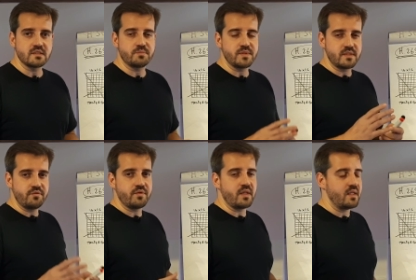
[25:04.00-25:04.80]
a
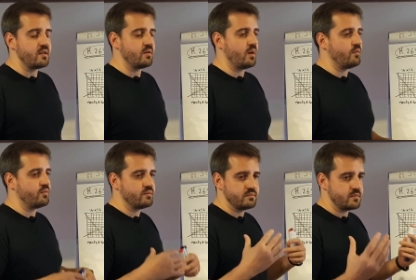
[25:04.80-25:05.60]
specific need
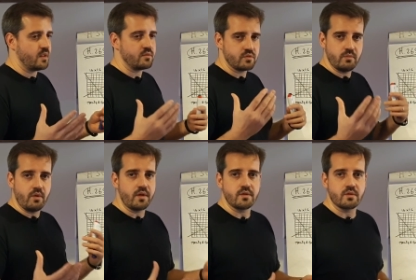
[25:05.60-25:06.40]
of, to
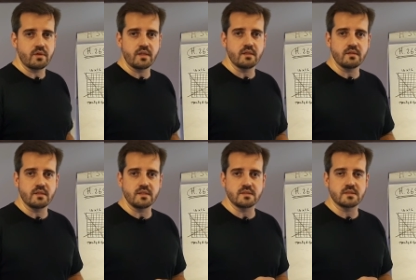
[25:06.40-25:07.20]
monitoring
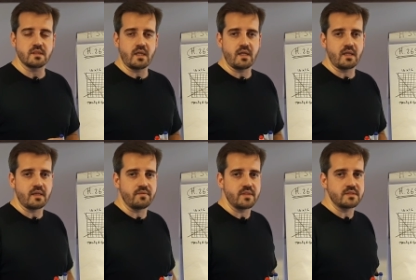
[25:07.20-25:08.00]
this
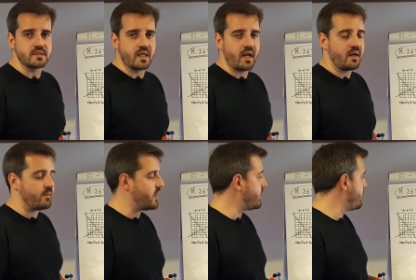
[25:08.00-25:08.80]

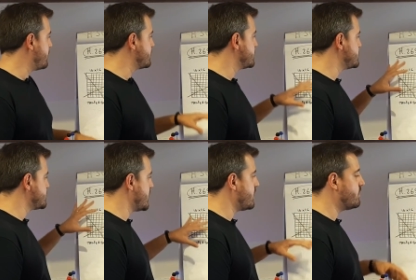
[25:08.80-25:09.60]
camera or this
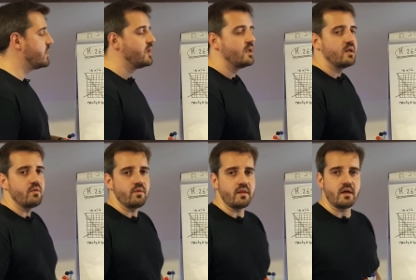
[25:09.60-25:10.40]
channel
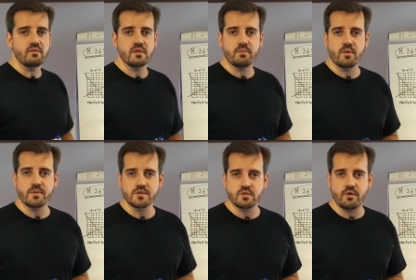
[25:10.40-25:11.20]
without a
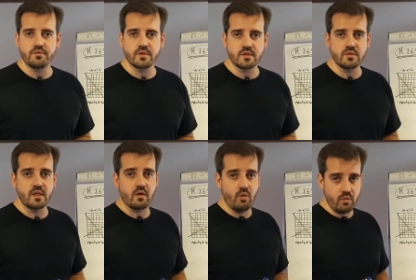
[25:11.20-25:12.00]
proper software to
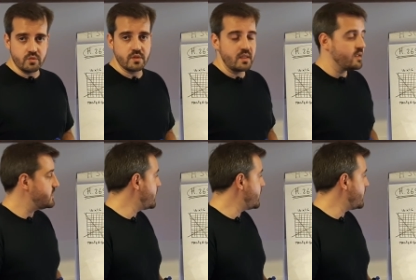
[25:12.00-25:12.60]
decode the